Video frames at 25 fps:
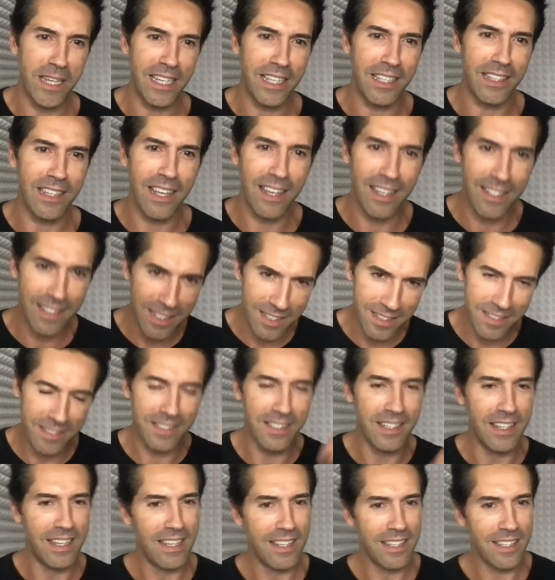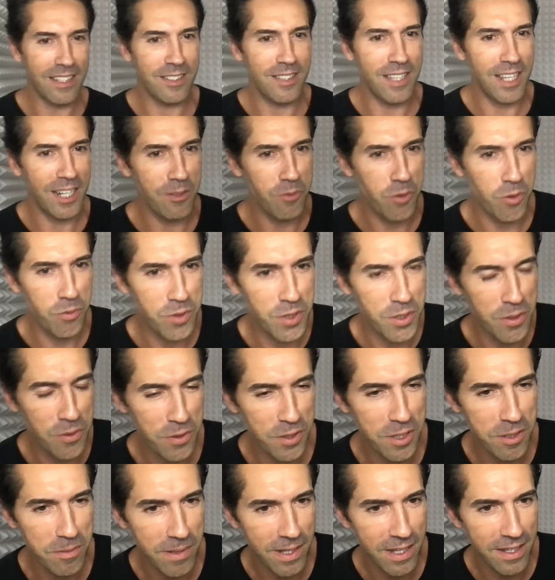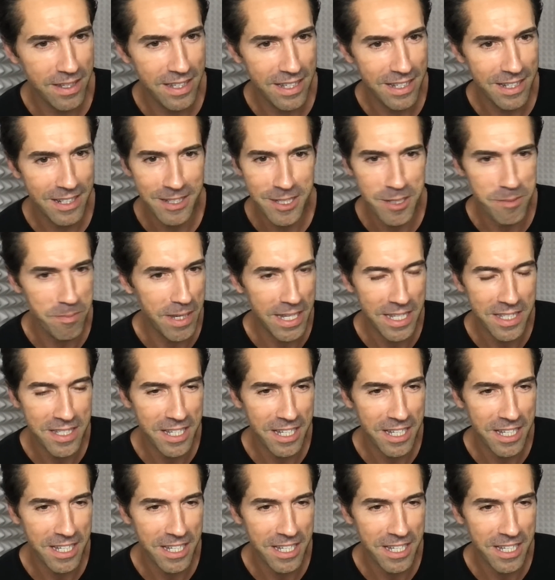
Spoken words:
And that's exactly what we're talking about. Yeah, it's amazing.